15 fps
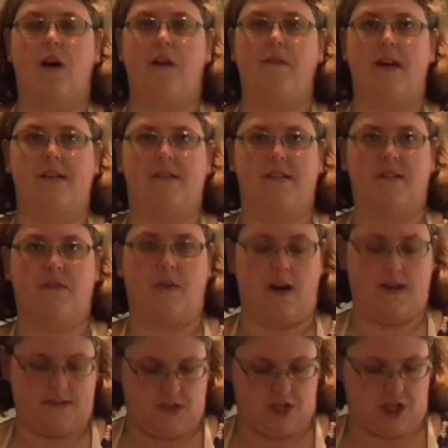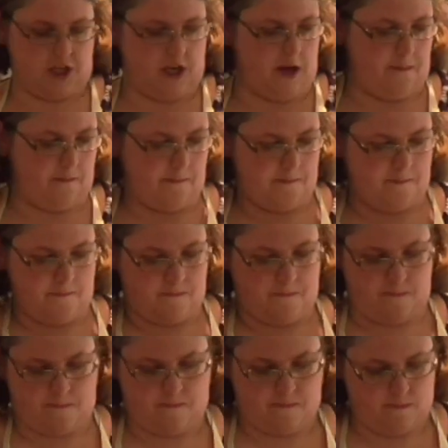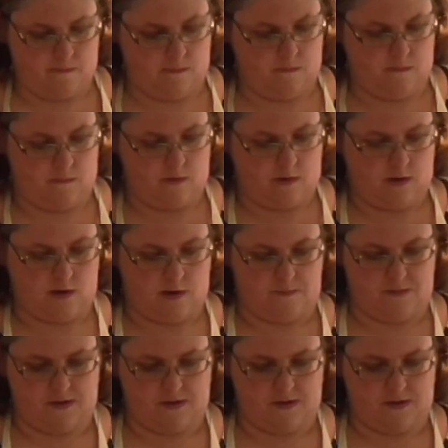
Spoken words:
ounces of icing sugar. I'm